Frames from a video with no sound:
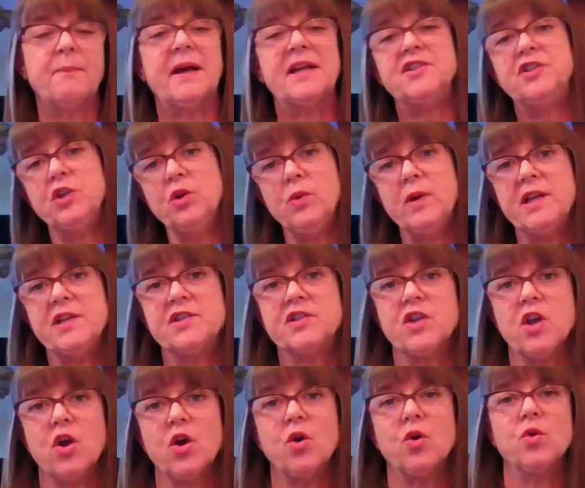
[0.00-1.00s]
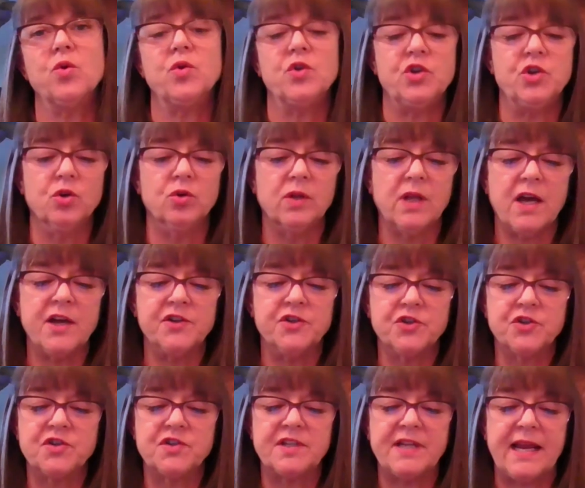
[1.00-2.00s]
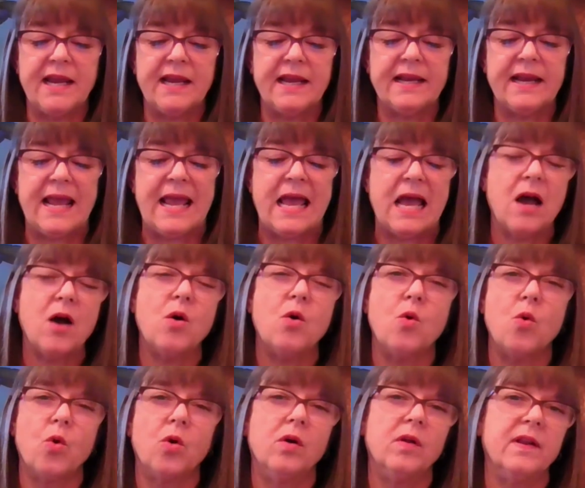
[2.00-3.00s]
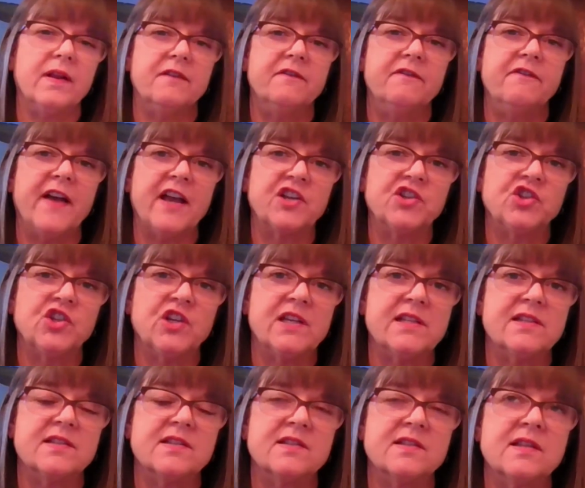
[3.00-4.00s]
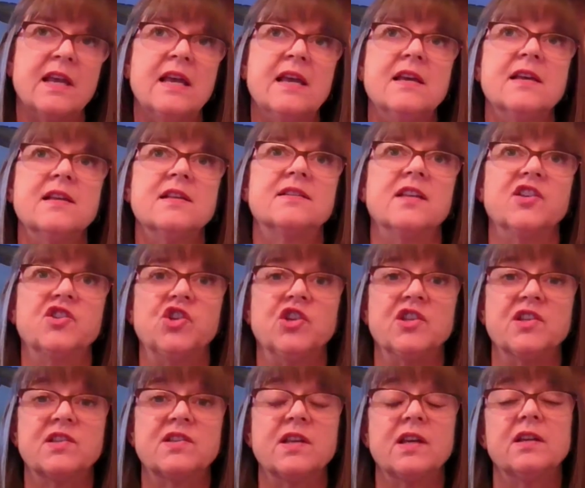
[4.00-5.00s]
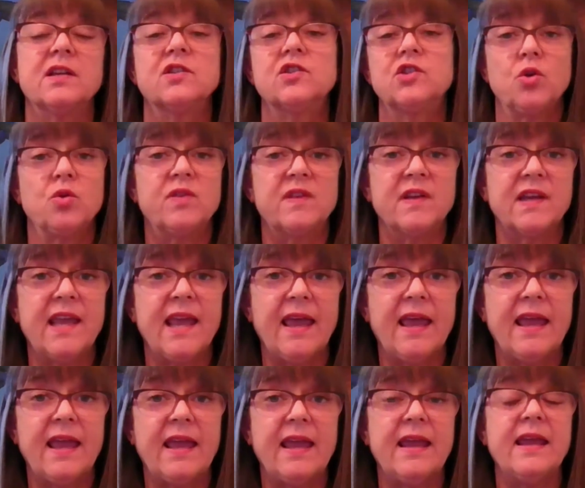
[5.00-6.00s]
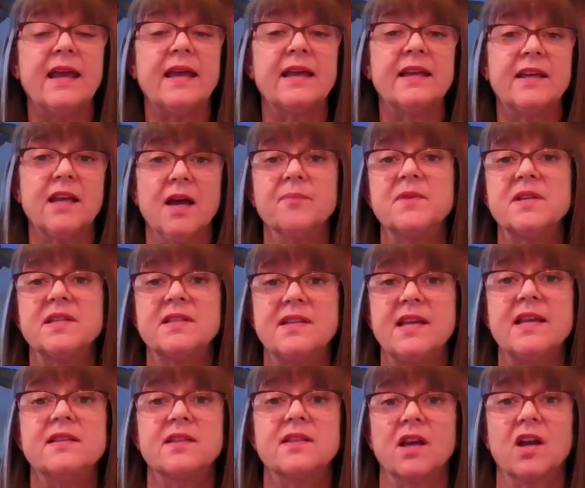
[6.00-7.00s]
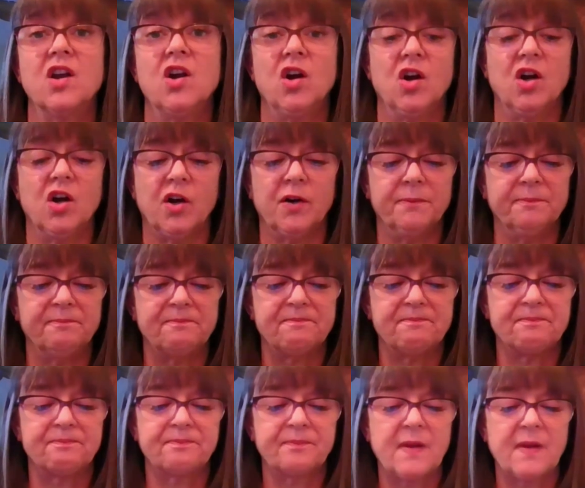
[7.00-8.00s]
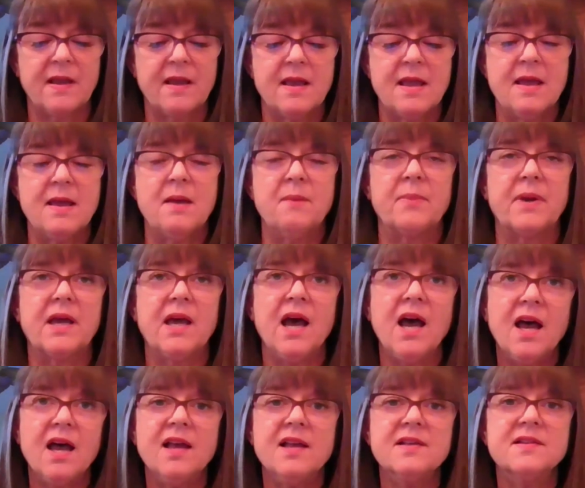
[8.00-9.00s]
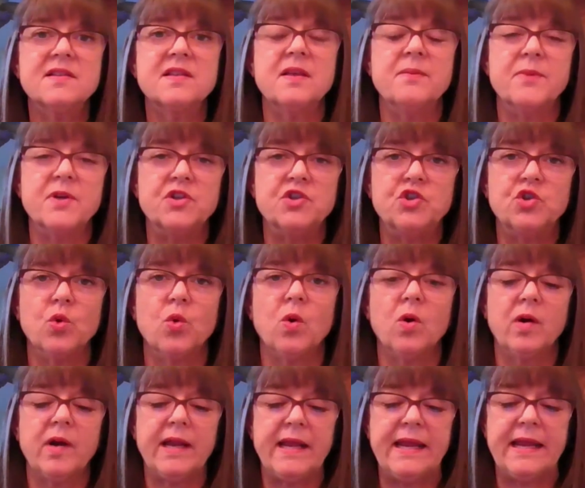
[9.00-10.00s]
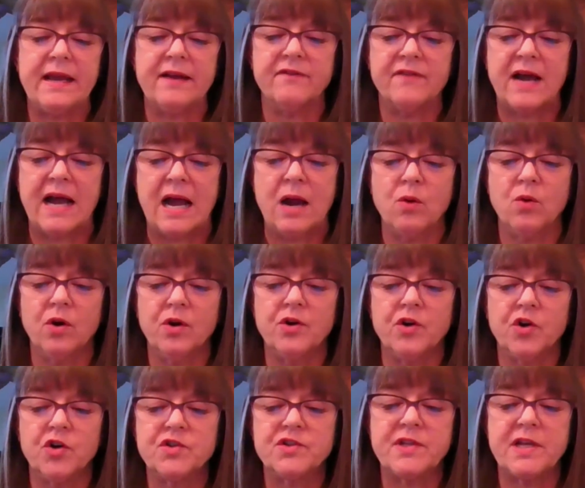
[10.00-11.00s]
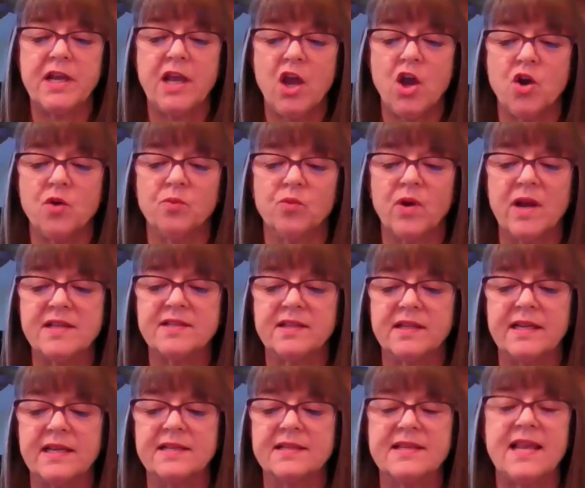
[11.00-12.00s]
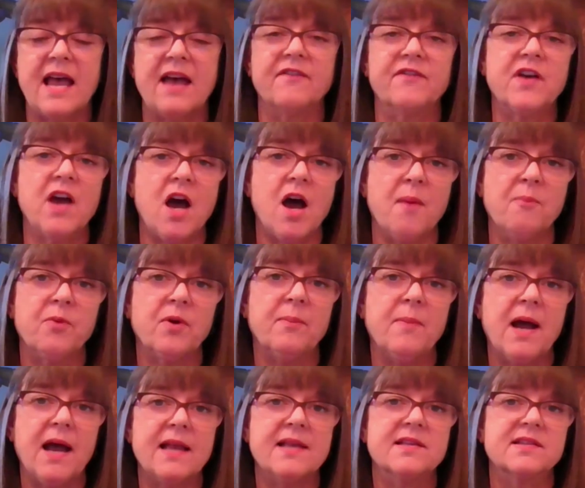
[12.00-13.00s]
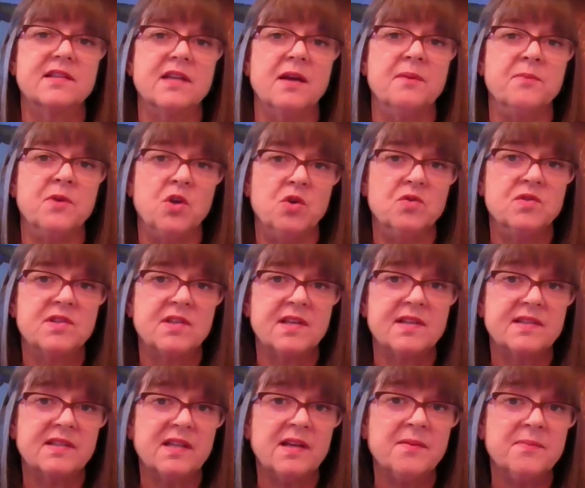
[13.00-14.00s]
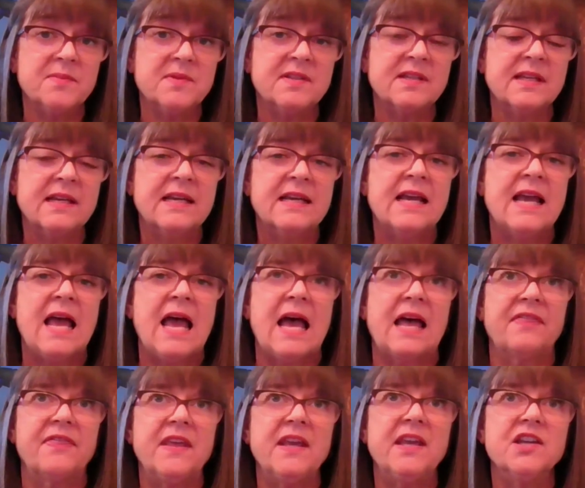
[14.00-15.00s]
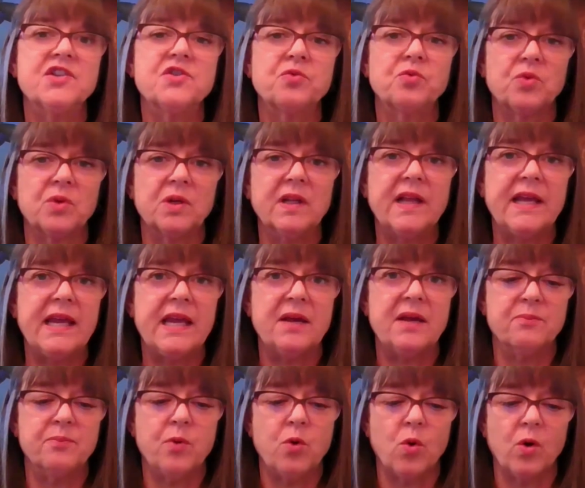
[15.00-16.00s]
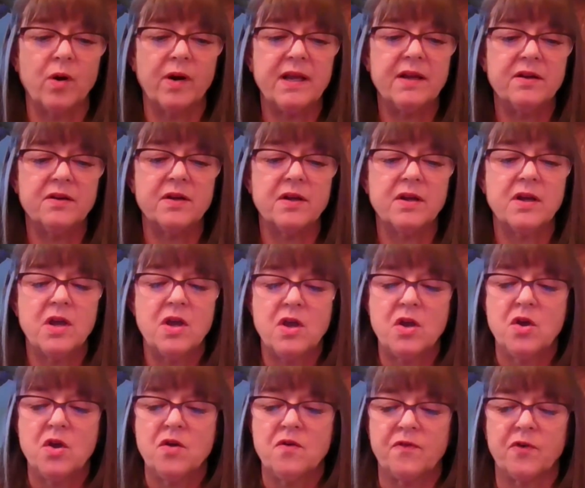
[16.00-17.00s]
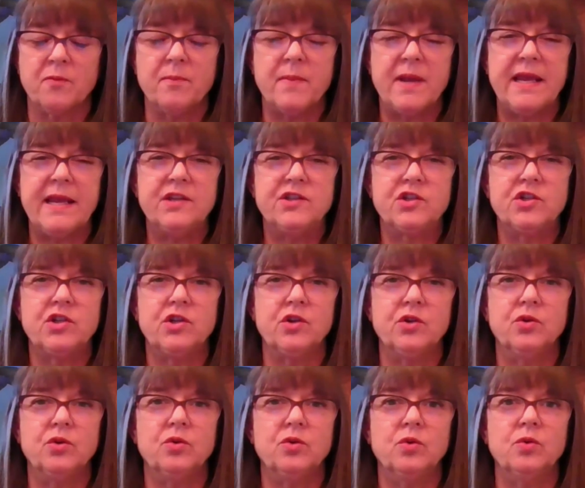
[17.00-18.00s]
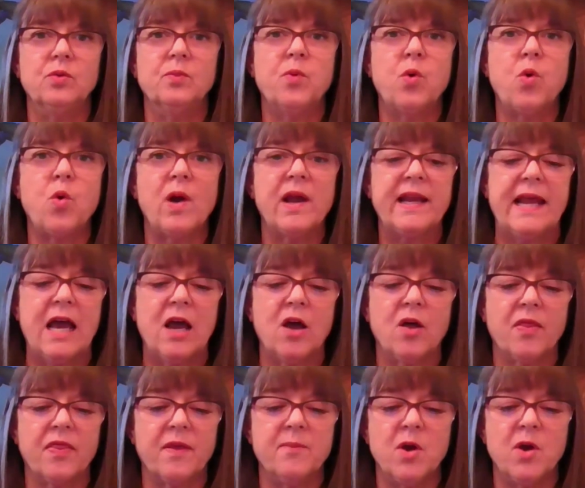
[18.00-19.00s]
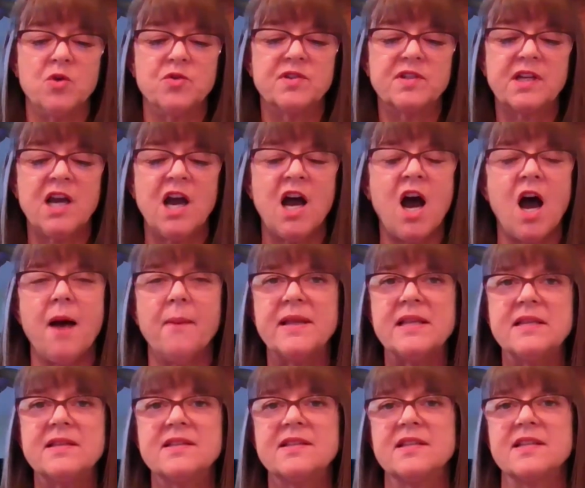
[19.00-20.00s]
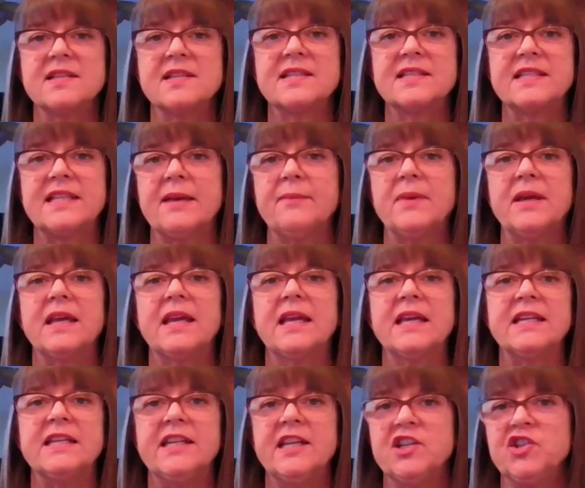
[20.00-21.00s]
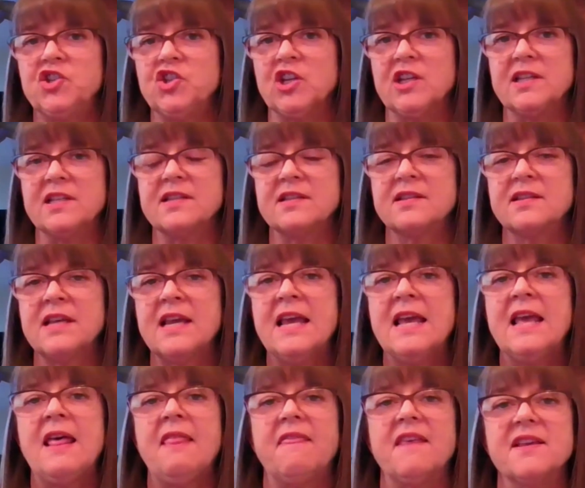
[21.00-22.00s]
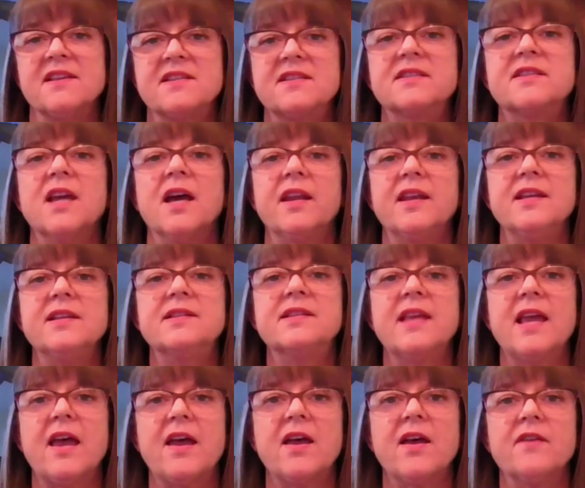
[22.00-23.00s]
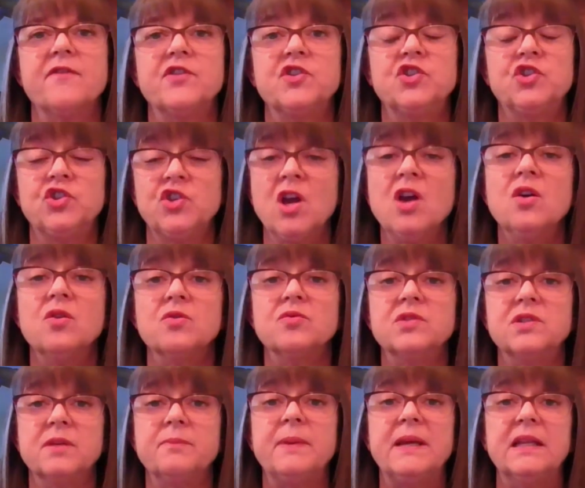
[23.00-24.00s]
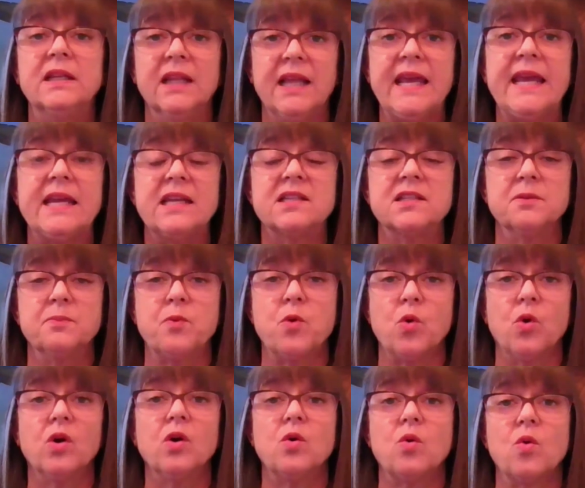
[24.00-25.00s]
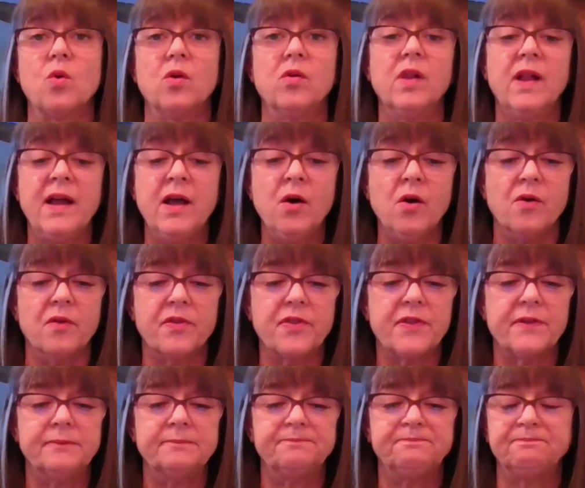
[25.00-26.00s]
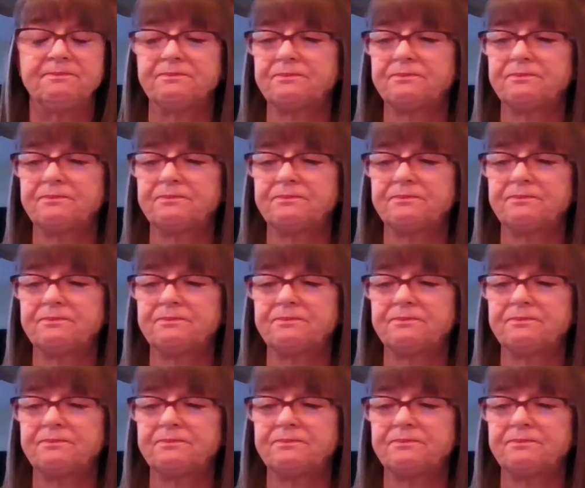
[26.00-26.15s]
By doing so, you'll understand how oral infections such as tooth decay and gum disease occur. Because the majority of our nursing home residents have compromised immune systems, I think it's really important for me to point out the most common systemic conditions that studies have shown to be linked to poor oral health.